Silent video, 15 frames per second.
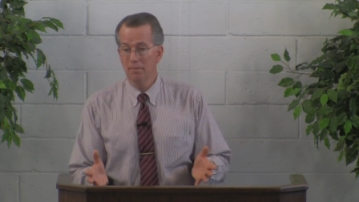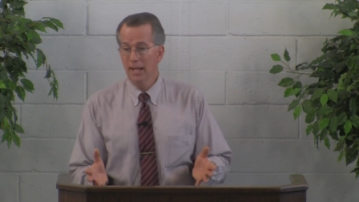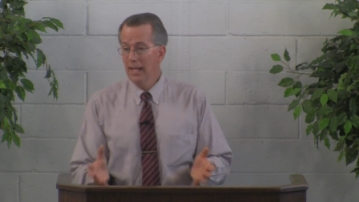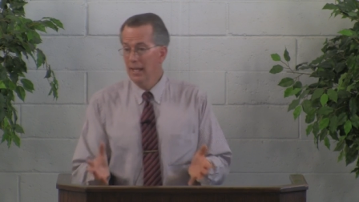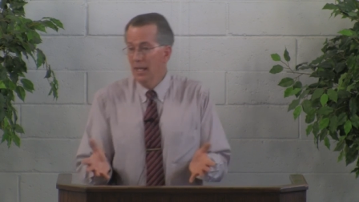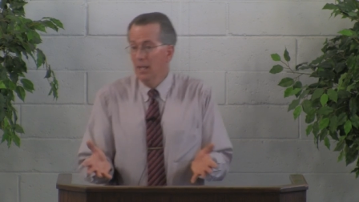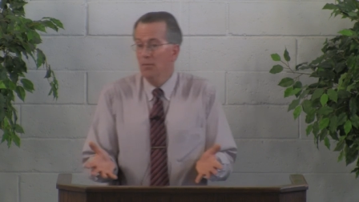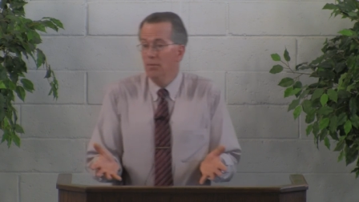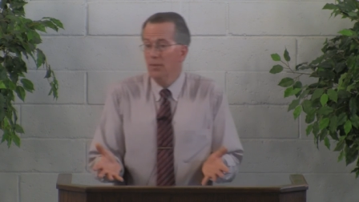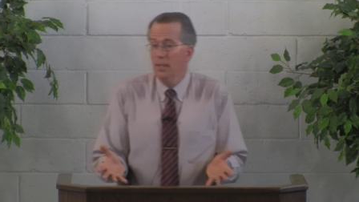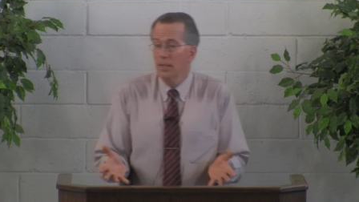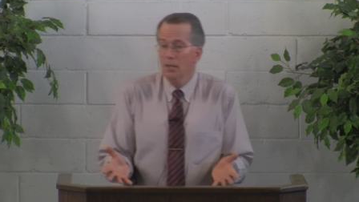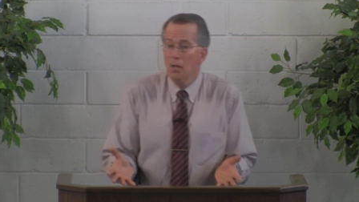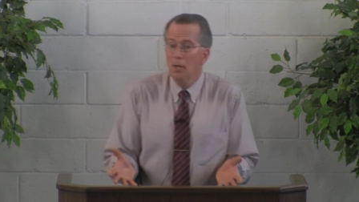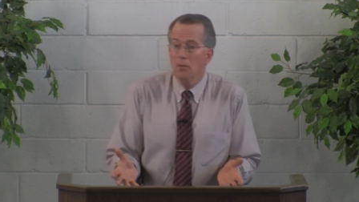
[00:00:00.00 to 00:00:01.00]
and
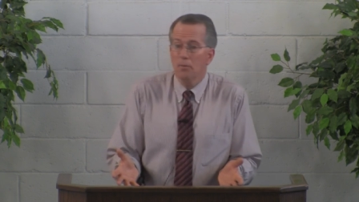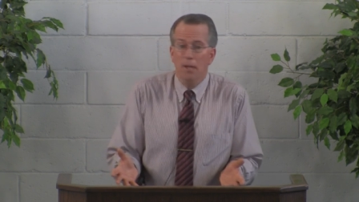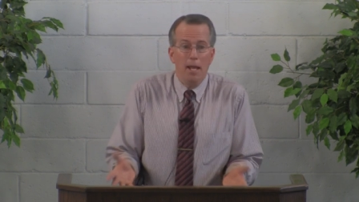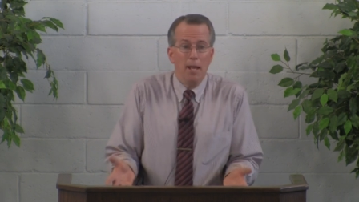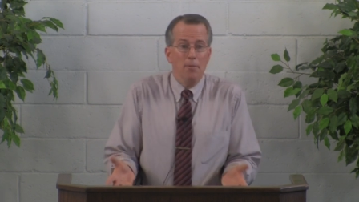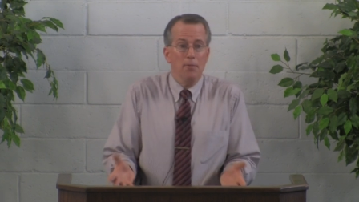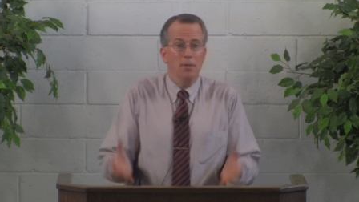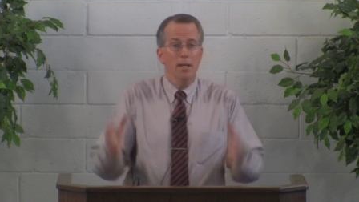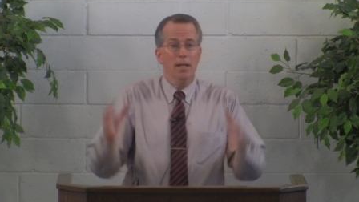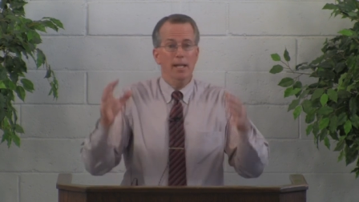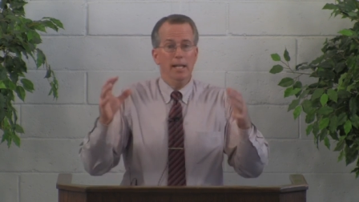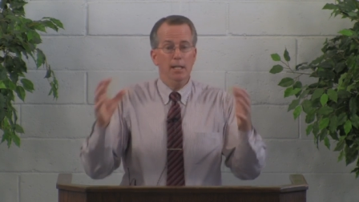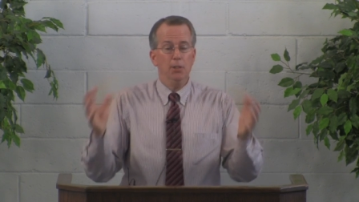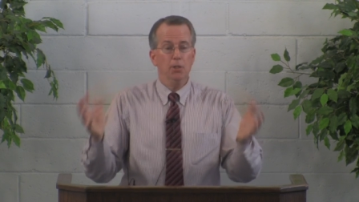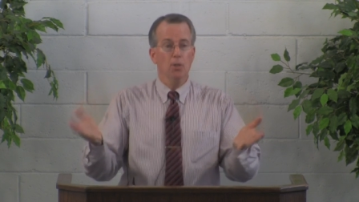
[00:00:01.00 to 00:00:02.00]
infinite love and
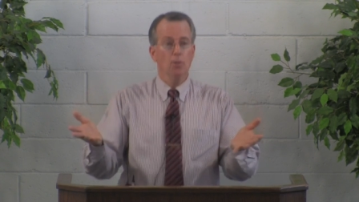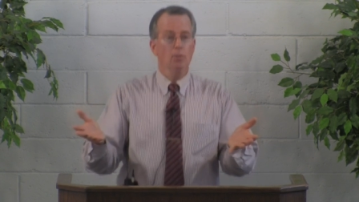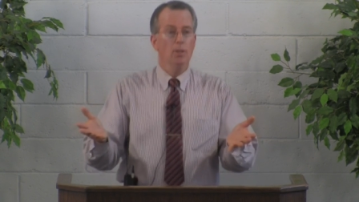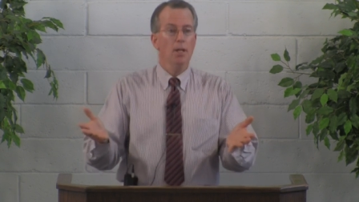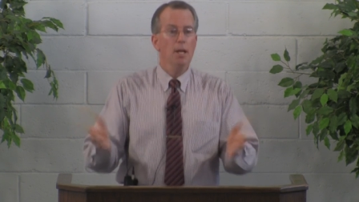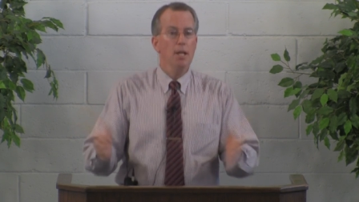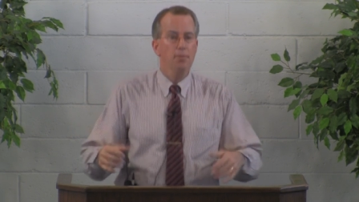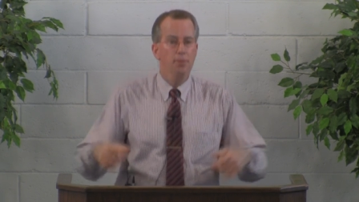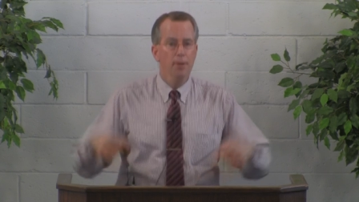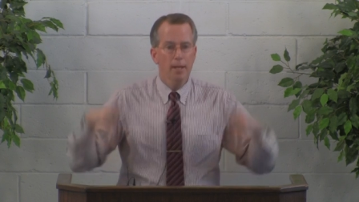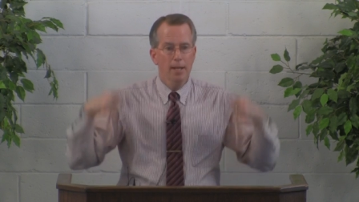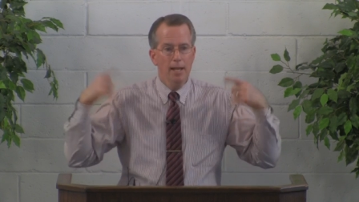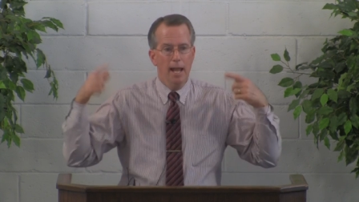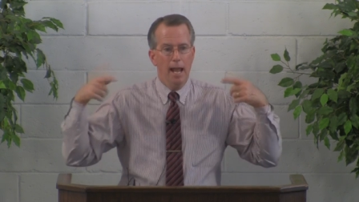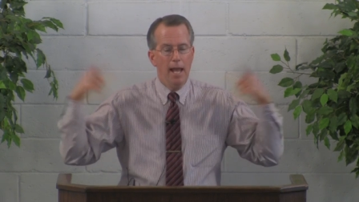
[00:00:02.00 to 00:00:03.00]
eternal life
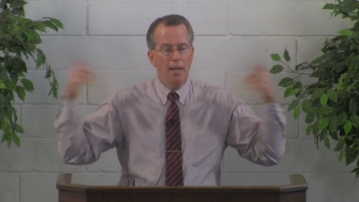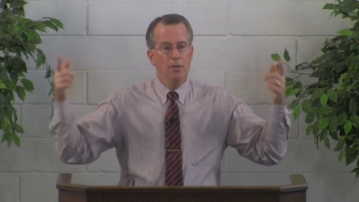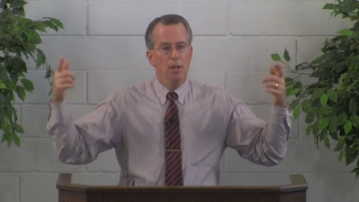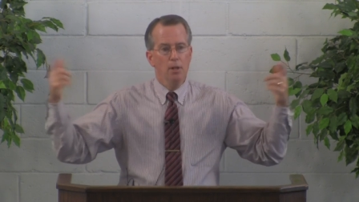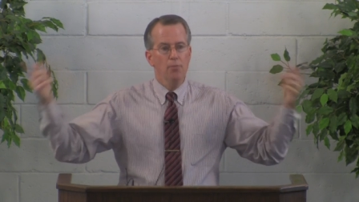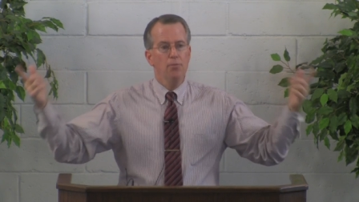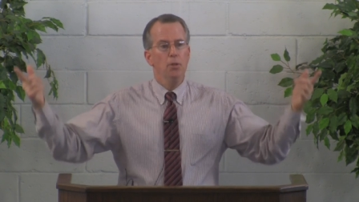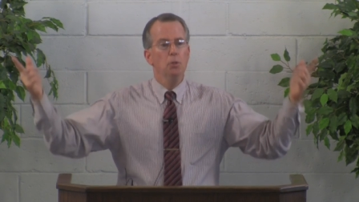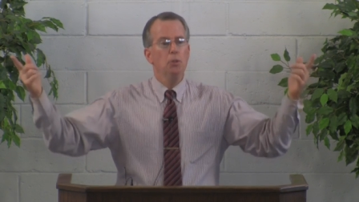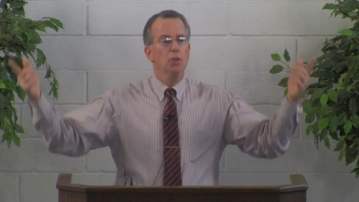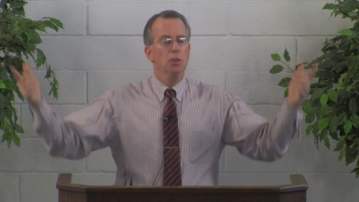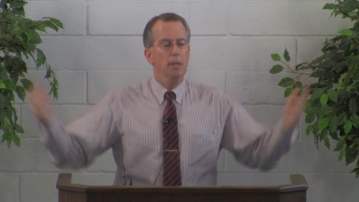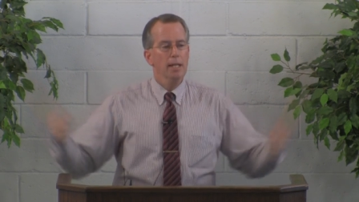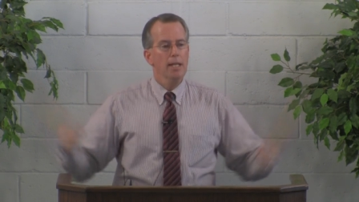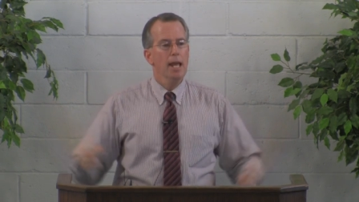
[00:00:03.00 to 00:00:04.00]
and a
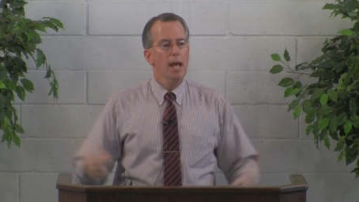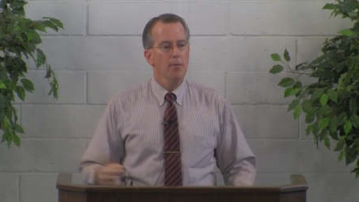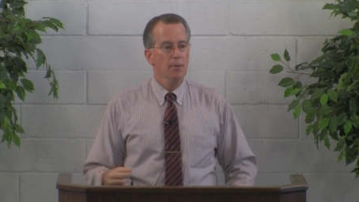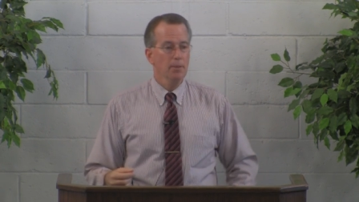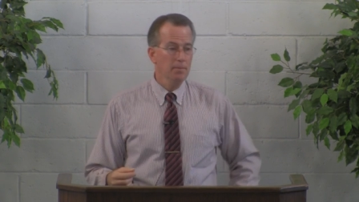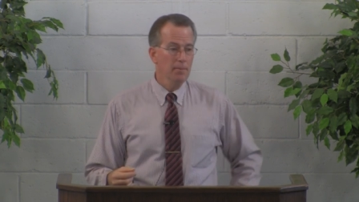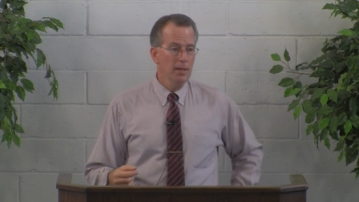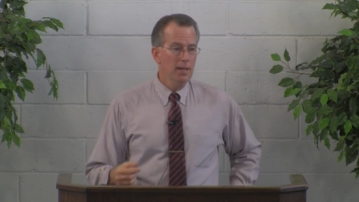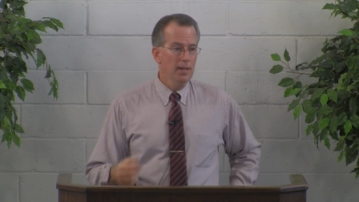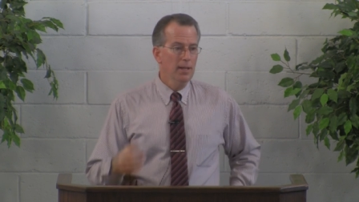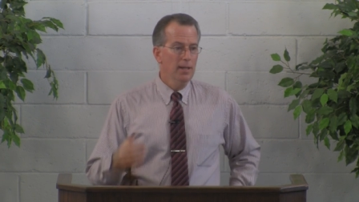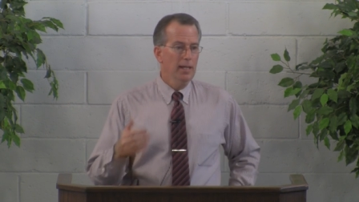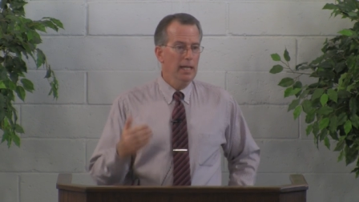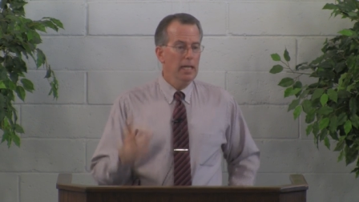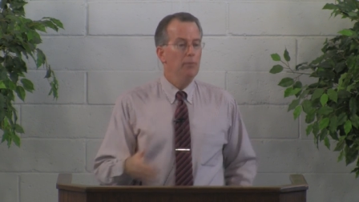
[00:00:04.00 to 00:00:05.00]
future in heaven,
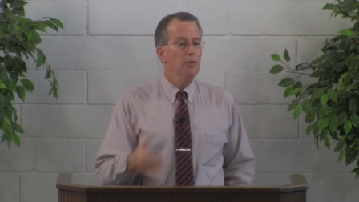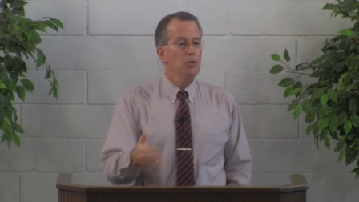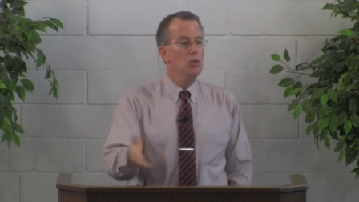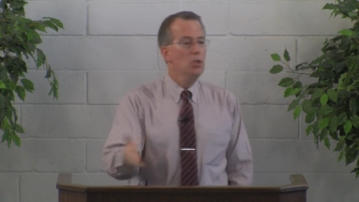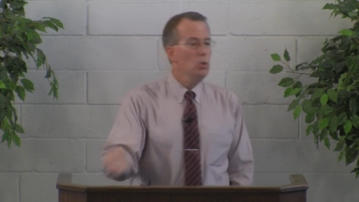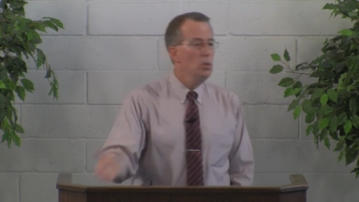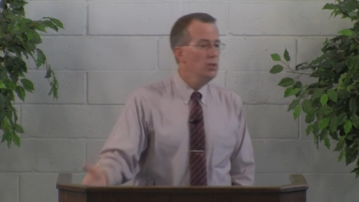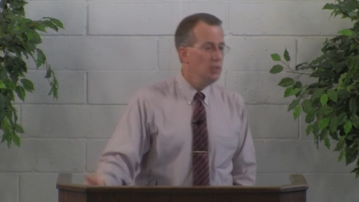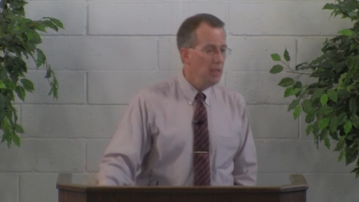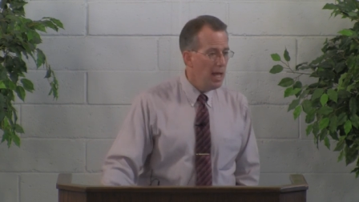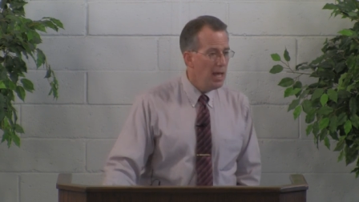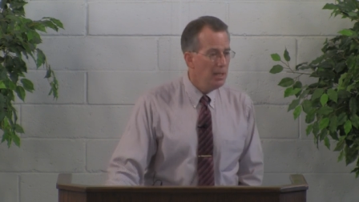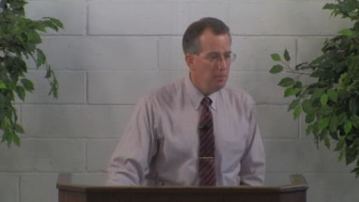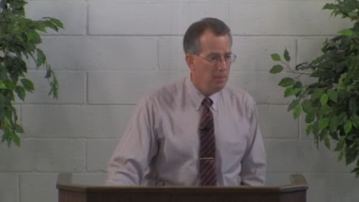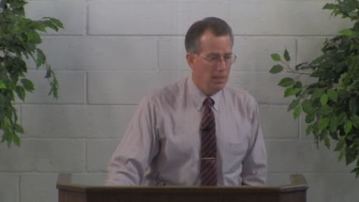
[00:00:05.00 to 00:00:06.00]
even to his
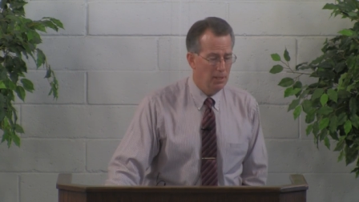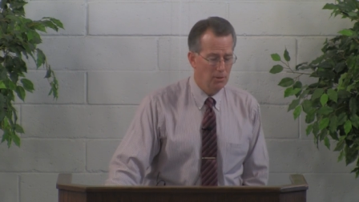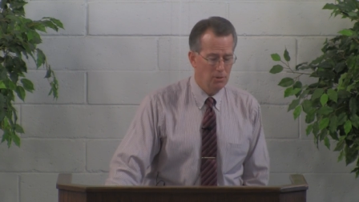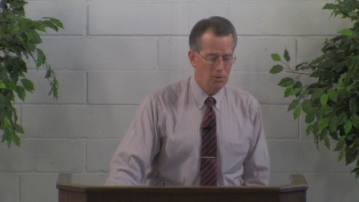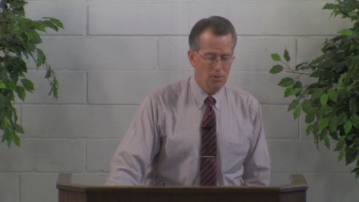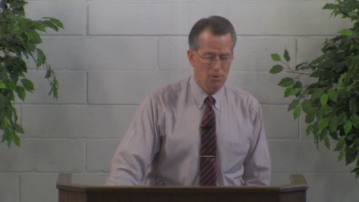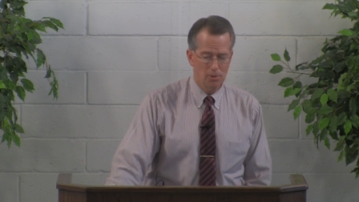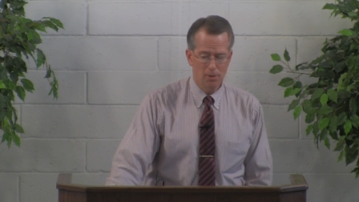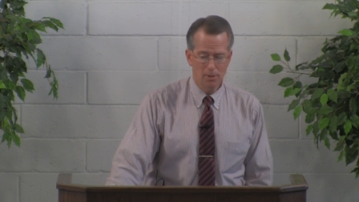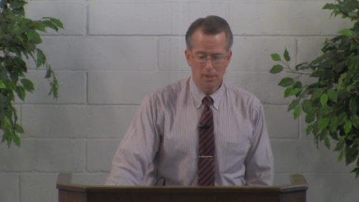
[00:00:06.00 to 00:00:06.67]
enemies.